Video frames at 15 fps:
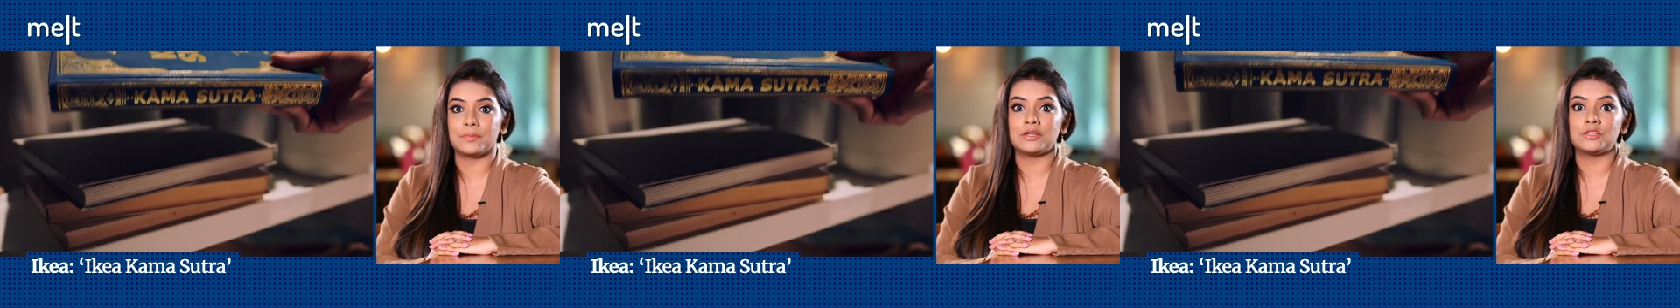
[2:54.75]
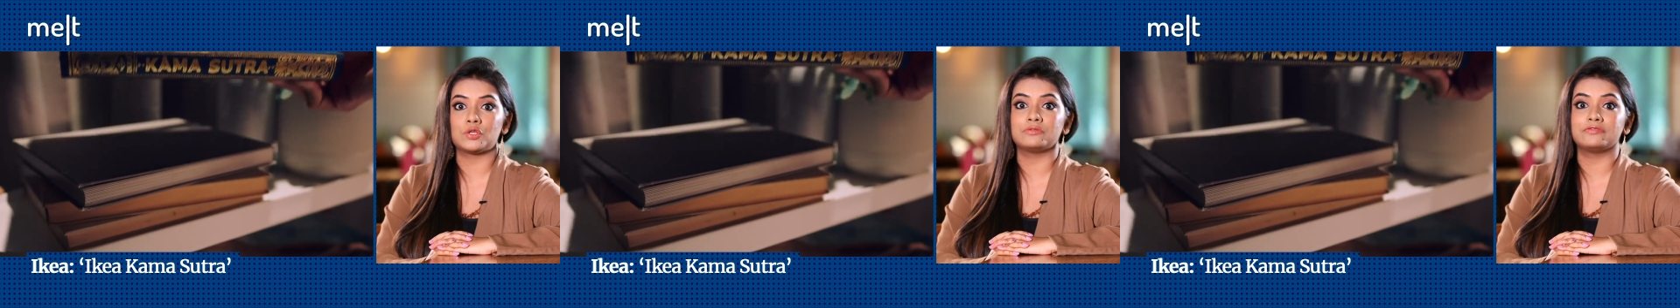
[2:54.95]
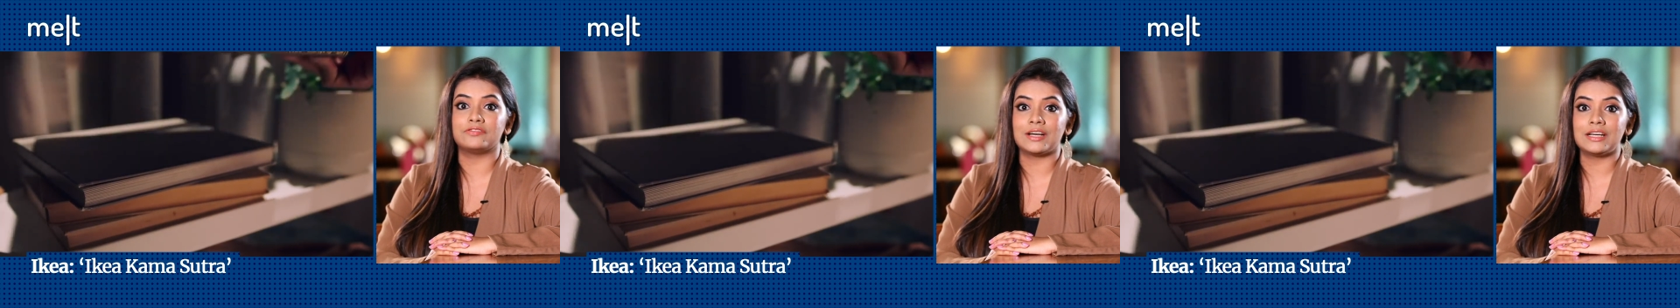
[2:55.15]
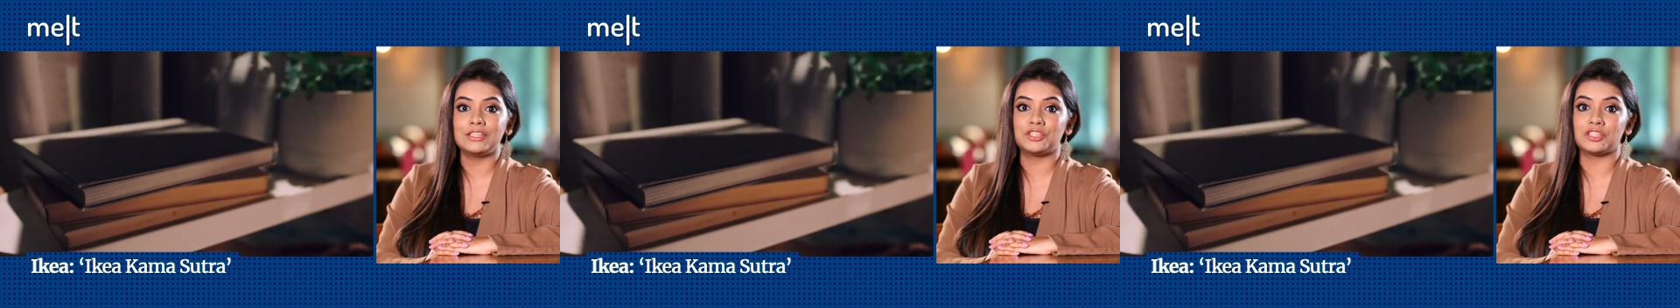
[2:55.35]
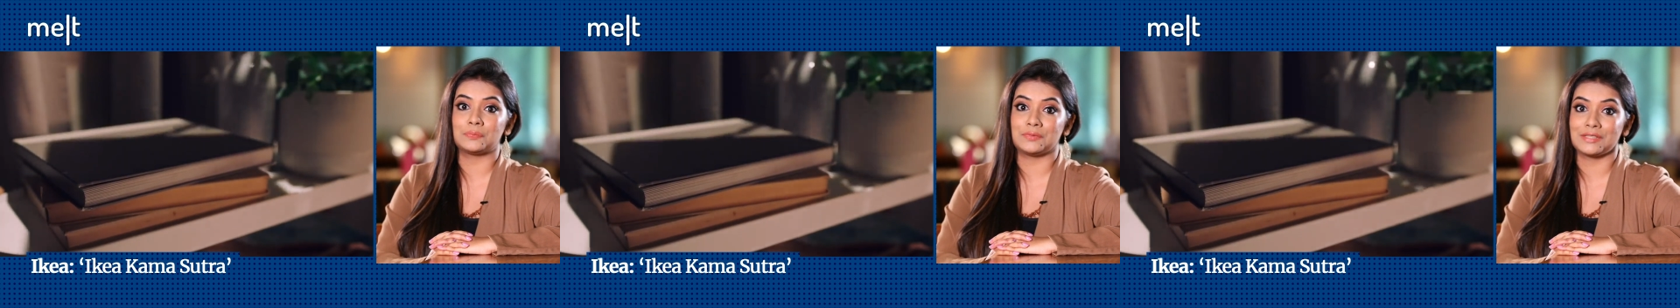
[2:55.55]
bedroom
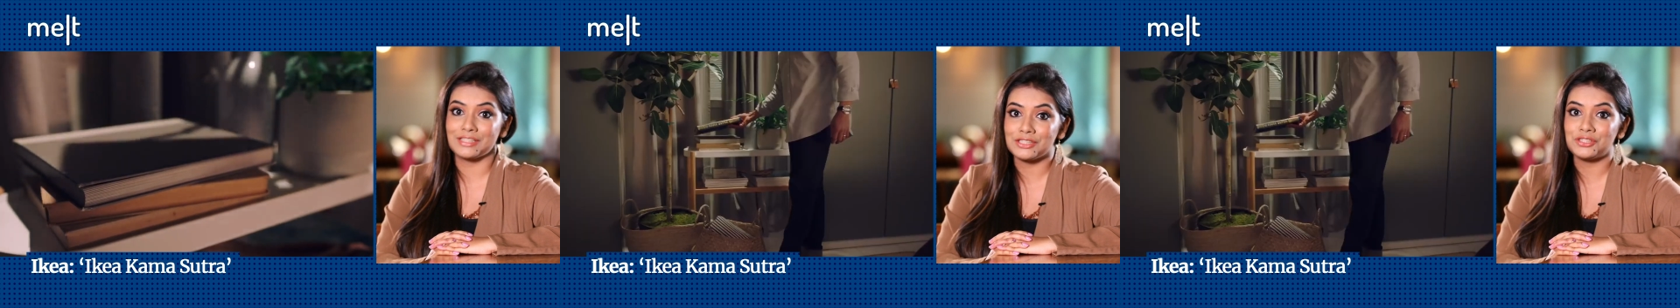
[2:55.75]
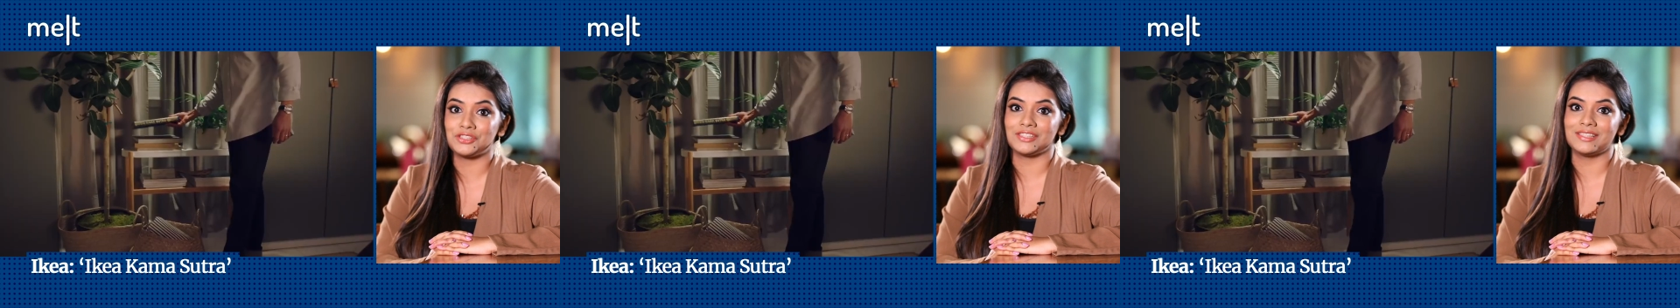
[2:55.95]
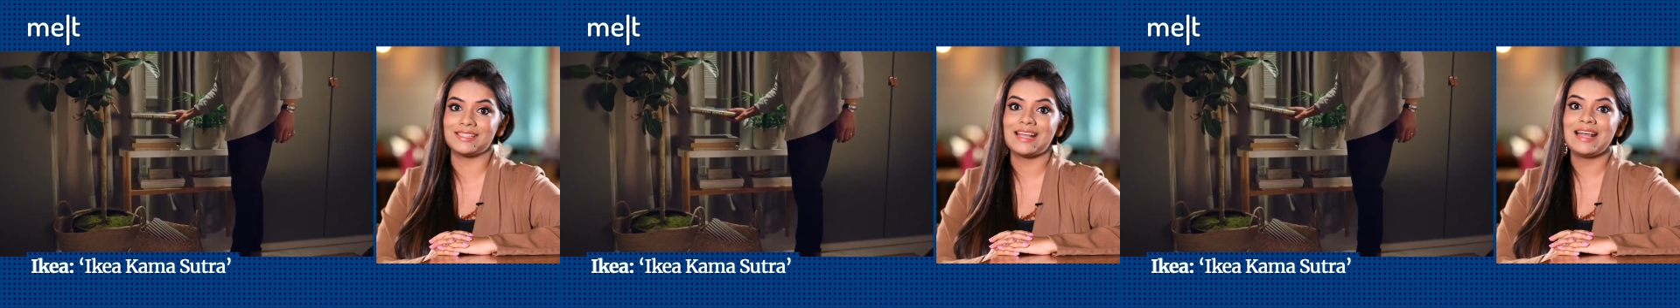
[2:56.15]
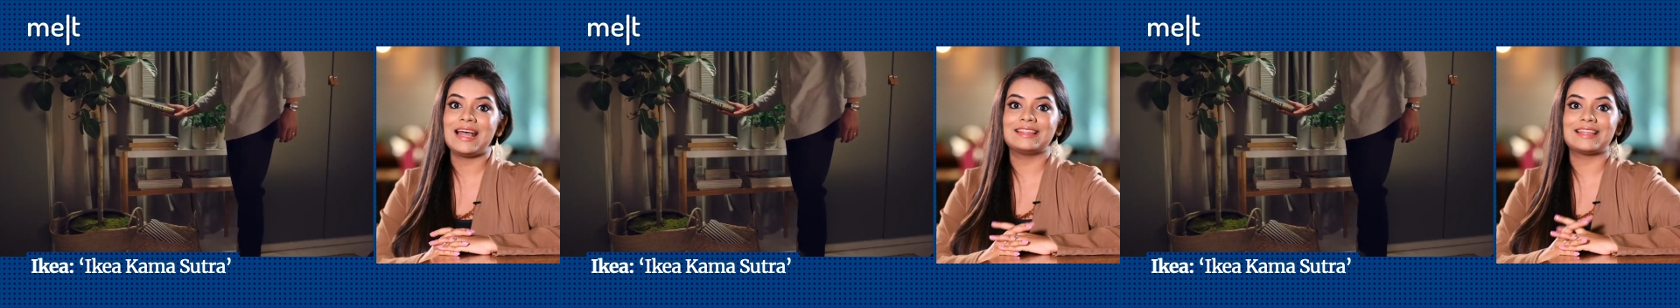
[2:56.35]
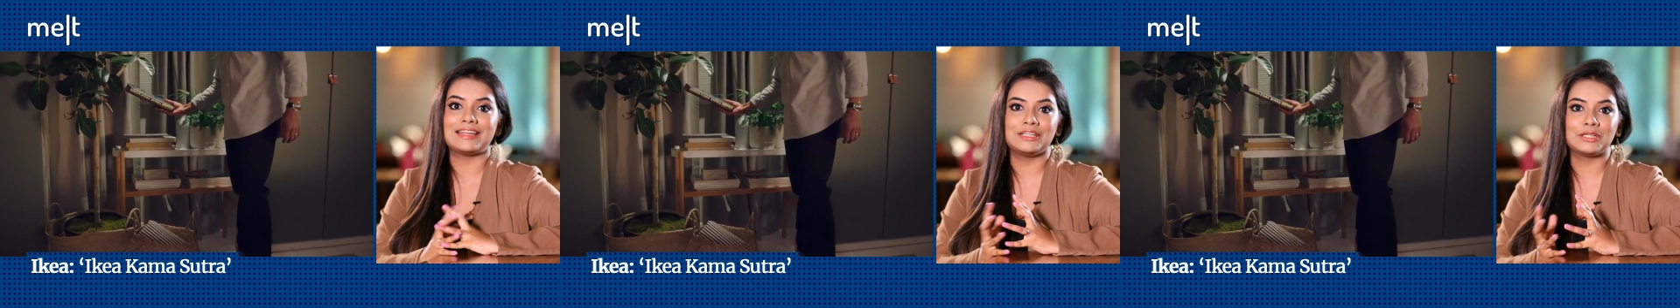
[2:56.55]
furniture positions
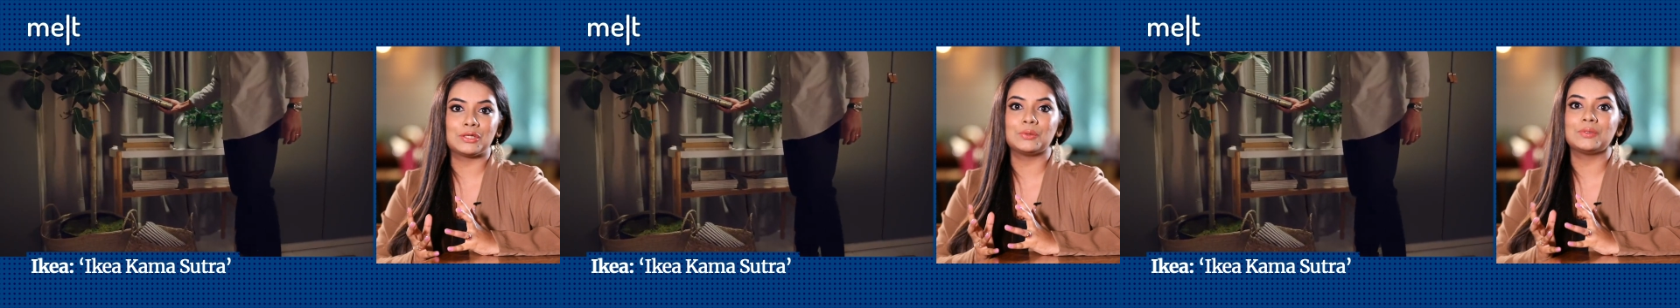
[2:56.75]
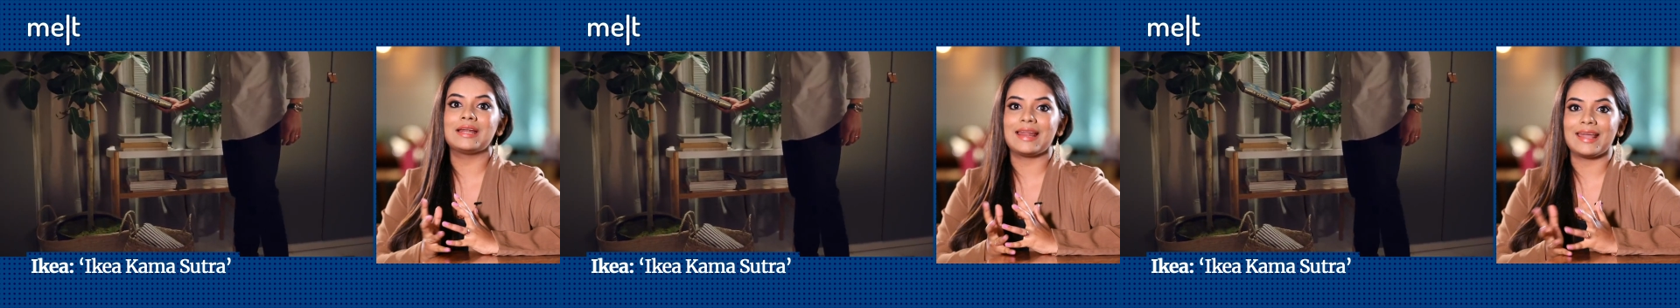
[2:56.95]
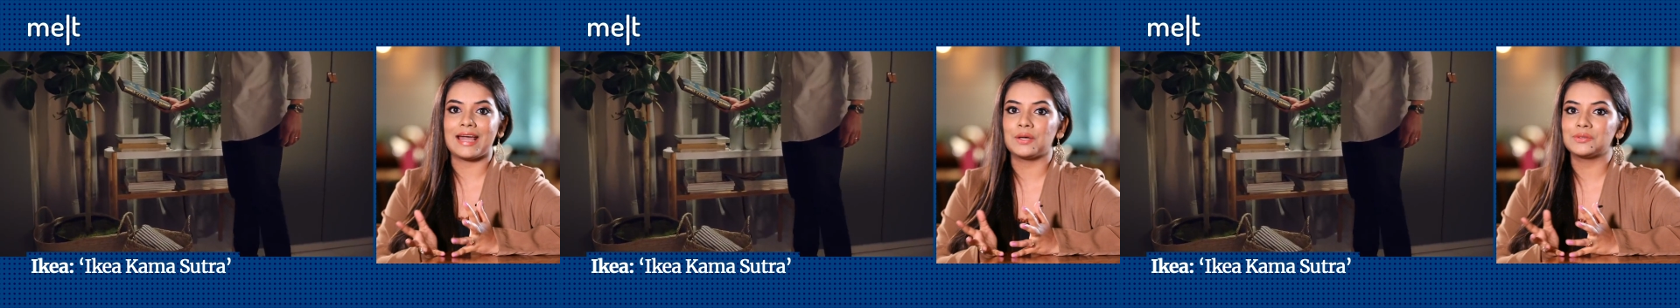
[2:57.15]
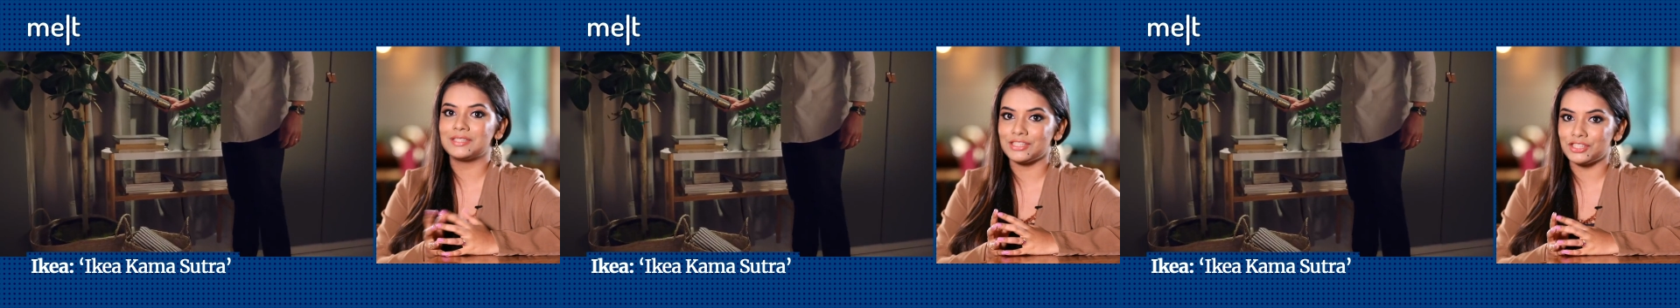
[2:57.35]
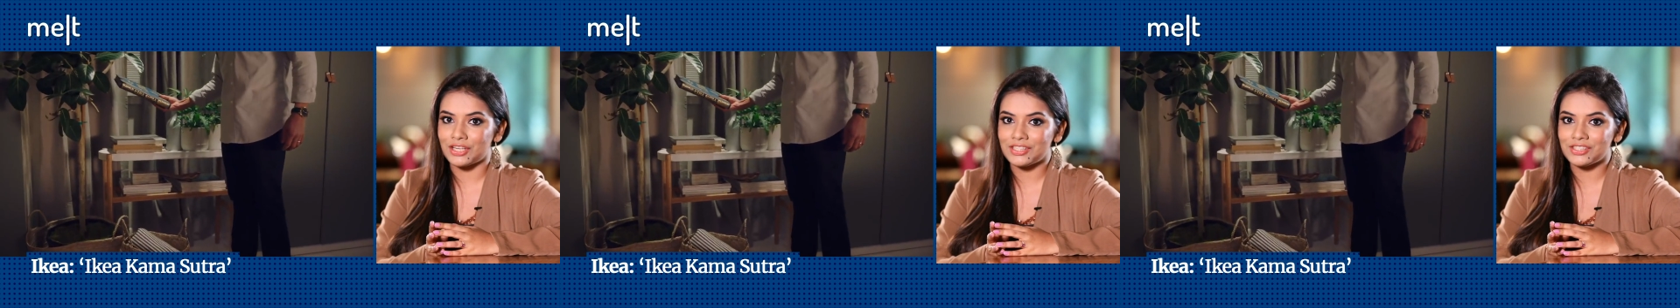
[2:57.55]
that include layout
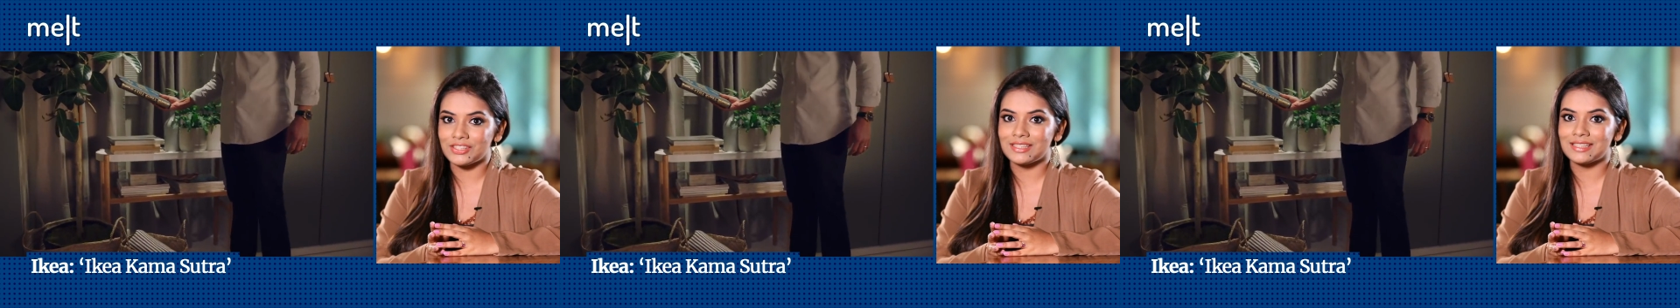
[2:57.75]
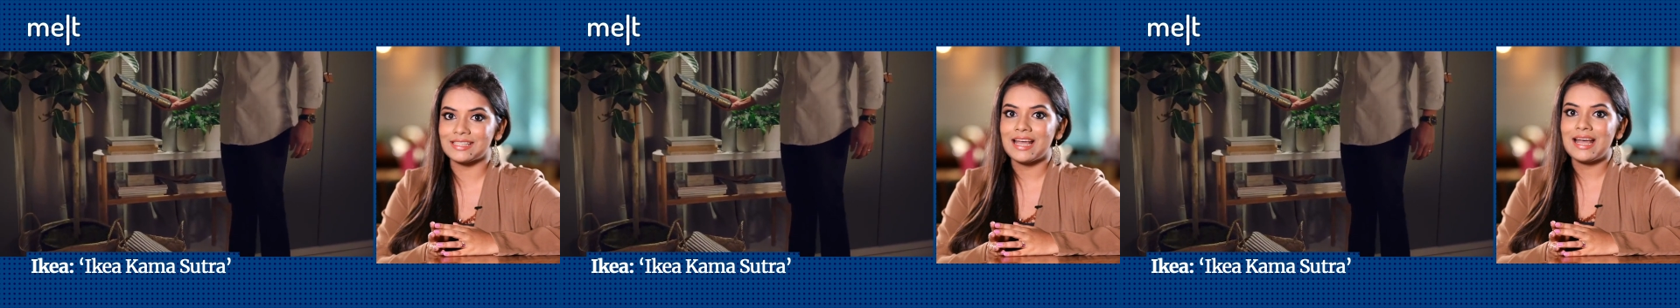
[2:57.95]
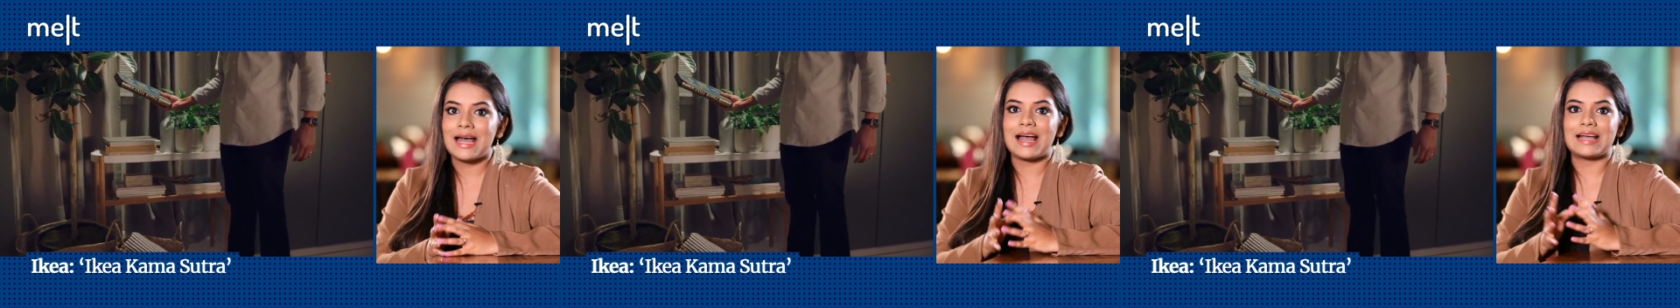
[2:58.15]
suggestions,